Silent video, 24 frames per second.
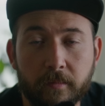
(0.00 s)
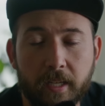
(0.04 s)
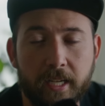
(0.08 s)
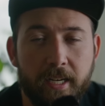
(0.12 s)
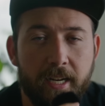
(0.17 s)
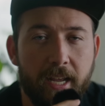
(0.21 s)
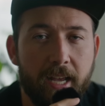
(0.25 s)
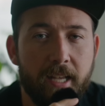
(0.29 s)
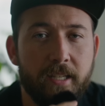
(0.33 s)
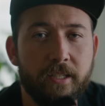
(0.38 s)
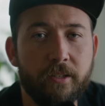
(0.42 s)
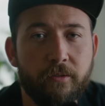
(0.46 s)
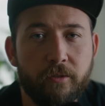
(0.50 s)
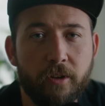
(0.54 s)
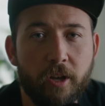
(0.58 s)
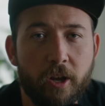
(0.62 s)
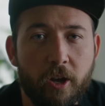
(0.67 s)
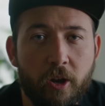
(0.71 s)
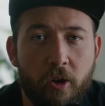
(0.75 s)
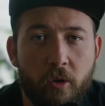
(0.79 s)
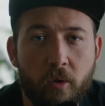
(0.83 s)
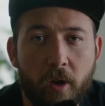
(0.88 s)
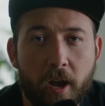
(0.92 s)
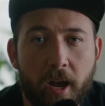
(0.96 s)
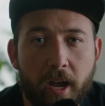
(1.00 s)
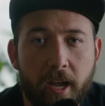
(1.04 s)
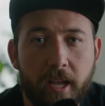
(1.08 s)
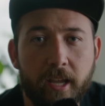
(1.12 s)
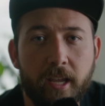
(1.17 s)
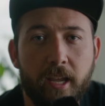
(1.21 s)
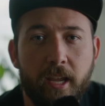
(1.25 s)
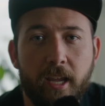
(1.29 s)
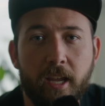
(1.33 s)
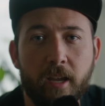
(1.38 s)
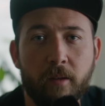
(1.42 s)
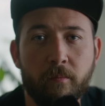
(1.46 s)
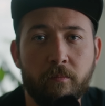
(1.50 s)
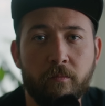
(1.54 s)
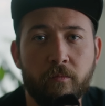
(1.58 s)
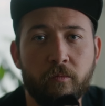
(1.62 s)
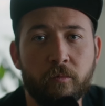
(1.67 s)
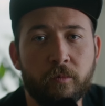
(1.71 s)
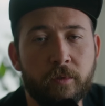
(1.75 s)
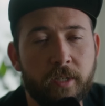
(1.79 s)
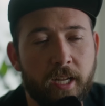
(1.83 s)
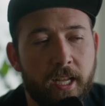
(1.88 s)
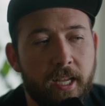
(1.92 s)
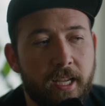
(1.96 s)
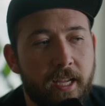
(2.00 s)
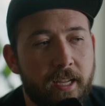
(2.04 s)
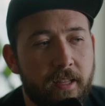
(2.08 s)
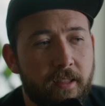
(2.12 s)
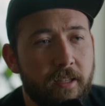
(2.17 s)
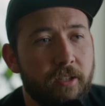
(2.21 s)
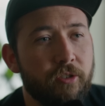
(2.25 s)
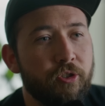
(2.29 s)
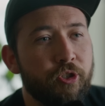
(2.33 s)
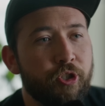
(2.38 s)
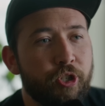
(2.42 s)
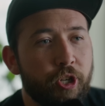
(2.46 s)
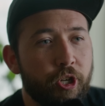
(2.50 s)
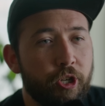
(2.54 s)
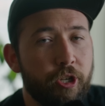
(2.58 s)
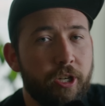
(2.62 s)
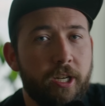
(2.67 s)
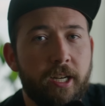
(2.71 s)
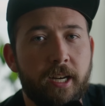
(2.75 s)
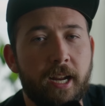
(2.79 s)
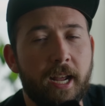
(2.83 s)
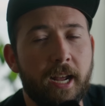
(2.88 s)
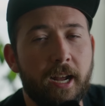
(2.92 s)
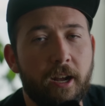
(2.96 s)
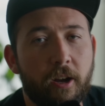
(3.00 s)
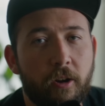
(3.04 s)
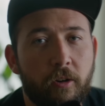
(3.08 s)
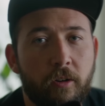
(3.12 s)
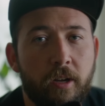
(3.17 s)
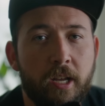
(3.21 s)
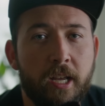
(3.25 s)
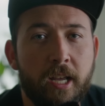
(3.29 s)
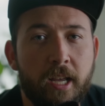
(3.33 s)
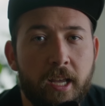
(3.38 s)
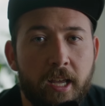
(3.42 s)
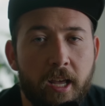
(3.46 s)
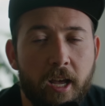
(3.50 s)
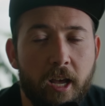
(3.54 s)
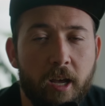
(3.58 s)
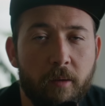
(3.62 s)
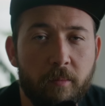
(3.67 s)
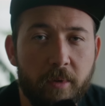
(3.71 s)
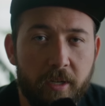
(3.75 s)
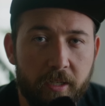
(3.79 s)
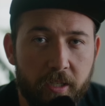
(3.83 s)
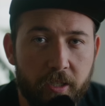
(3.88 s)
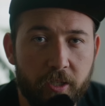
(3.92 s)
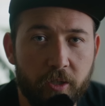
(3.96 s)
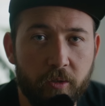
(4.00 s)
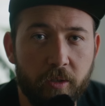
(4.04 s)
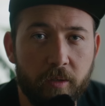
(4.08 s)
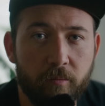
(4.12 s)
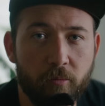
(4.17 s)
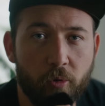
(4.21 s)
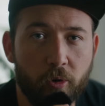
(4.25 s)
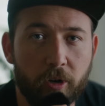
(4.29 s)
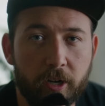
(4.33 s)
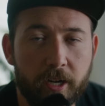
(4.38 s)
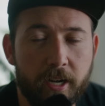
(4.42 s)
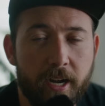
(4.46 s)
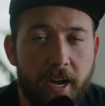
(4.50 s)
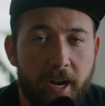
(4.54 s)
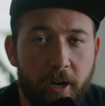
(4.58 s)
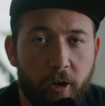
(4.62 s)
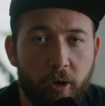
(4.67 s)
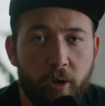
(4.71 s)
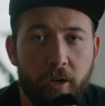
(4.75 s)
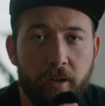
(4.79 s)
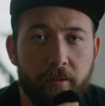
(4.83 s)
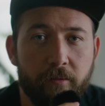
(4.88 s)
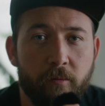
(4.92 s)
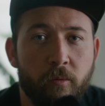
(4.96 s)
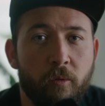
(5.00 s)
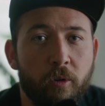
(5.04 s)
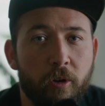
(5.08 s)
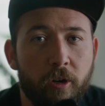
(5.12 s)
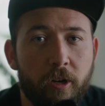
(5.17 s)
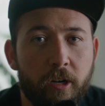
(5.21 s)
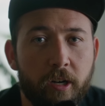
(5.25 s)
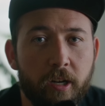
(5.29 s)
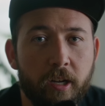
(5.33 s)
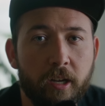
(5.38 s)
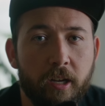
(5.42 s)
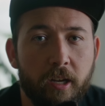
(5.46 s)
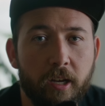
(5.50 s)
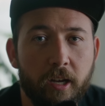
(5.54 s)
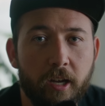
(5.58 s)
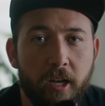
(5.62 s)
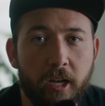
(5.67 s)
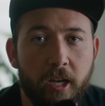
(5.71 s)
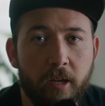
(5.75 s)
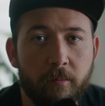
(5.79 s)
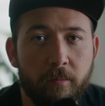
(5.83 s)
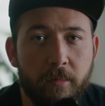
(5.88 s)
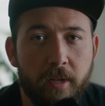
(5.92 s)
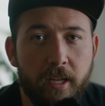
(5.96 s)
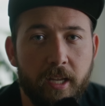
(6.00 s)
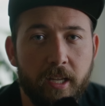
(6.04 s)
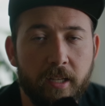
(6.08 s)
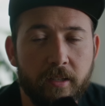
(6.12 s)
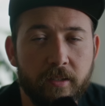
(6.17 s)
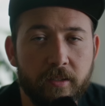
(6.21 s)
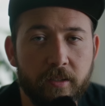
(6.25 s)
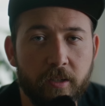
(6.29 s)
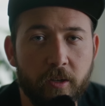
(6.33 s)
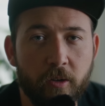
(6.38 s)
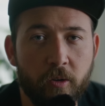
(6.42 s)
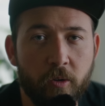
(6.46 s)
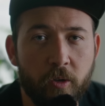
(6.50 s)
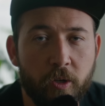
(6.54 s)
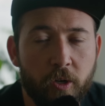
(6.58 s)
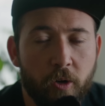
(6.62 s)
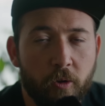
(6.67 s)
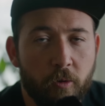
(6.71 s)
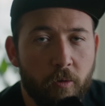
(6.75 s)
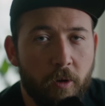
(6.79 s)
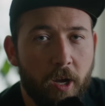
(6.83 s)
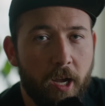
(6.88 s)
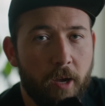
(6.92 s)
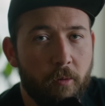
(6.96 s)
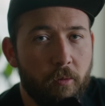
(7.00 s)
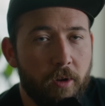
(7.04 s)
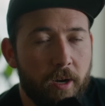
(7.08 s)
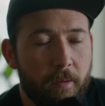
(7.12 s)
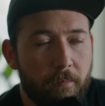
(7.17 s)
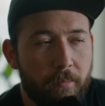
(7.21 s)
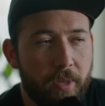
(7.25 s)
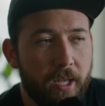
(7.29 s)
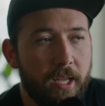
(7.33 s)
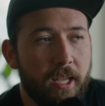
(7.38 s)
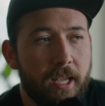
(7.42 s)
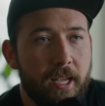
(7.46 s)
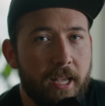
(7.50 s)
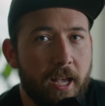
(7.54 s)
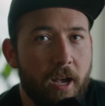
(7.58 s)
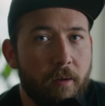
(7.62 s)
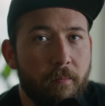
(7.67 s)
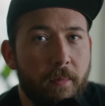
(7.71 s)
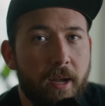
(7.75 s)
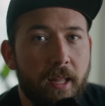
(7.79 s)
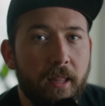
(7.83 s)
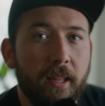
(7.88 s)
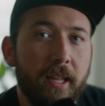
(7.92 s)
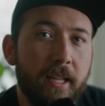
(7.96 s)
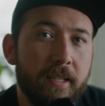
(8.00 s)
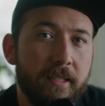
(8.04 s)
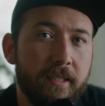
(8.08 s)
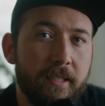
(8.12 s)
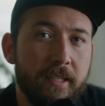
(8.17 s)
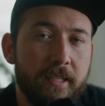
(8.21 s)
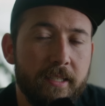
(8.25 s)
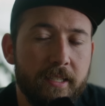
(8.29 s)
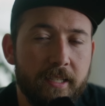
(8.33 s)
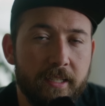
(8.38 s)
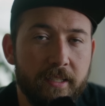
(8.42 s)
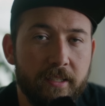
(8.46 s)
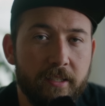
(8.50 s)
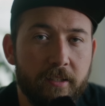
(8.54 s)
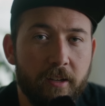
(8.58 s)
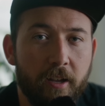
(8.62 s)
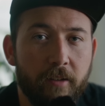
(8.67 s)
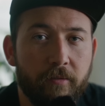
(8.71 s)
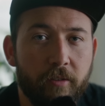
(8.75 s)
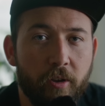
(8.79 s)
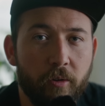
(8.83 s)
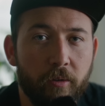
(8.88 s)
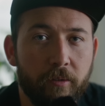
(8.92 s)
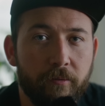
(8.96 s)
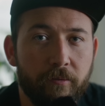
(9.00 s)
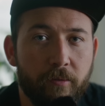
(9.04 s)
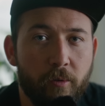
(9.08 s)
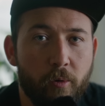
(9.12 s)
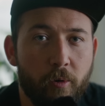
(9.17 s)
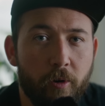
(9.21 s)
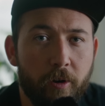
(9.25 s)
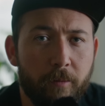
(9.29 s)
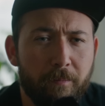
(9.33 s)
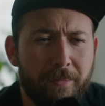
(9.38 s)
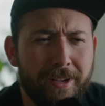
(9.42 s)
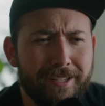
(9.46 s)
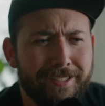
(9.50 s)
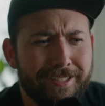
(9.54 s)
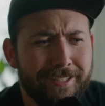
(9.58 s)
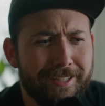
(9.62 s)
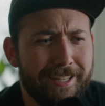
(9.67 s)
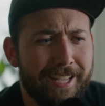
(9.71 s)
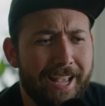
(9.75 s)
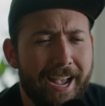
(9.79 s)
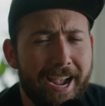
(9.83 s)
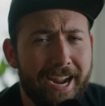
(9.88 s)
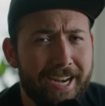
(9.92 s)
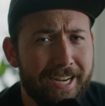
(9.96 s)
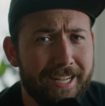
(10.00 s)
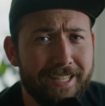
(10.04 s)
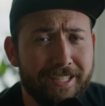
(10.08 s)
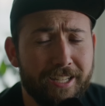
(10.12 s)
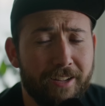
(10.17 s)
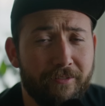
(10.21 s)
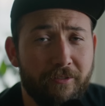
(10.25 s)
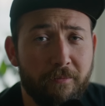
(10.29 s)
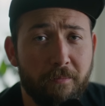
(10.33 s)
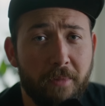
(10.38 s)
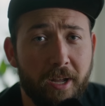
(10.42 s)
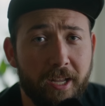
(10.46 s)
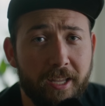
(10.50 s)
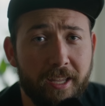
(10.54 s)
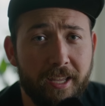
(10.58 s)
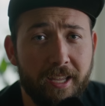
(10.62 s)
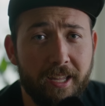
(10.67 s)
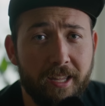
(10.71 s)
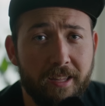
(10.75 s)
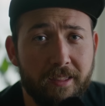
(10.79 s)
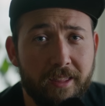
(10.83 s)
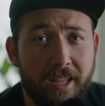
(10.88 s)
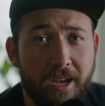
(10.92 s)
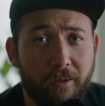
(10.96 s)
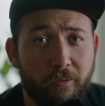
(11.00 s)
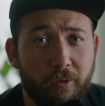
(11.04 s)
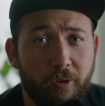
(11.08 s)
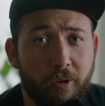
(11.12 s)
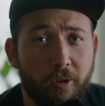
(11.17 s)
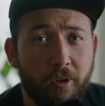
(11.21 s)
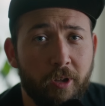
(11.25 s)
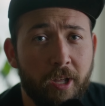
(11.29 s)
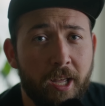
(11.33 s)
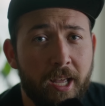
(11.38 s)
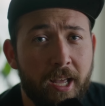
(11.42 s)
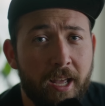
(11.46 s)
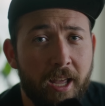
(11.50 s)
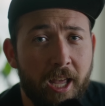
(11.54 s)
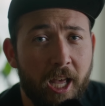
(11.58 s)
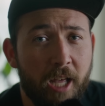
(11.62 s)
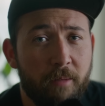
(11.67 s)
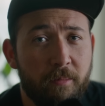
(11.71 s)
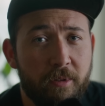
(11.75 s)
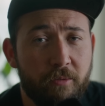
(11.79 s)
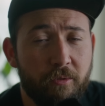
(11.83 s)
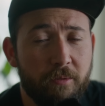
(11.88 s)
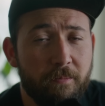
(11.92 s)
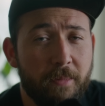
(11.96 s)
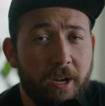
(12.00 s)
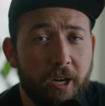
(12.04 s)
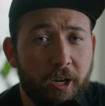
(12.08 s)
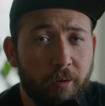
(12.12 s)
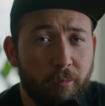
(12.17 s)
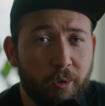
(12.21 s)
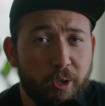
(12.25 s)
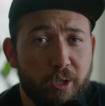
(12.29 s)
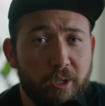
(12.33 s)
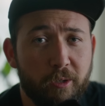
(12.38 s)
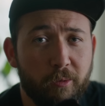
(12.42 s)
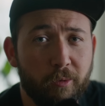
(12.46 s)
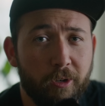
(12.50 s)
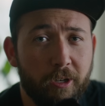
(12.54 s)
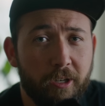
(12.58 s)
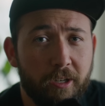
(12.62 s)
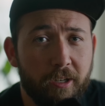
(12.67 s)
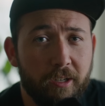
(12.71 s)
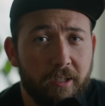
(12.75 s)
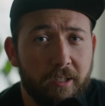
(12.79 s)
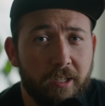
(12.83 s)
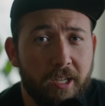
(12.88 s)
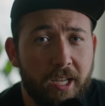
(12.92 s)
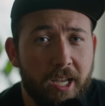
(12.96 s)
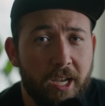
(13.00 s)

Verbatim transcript: And as you know, I am taking this journey now um, into doing more narrative work. Um, and so, you know, I, when I'm picking out my lenses and stuff going forward, basically, I need stuff in my kit that will help me with my commercial work.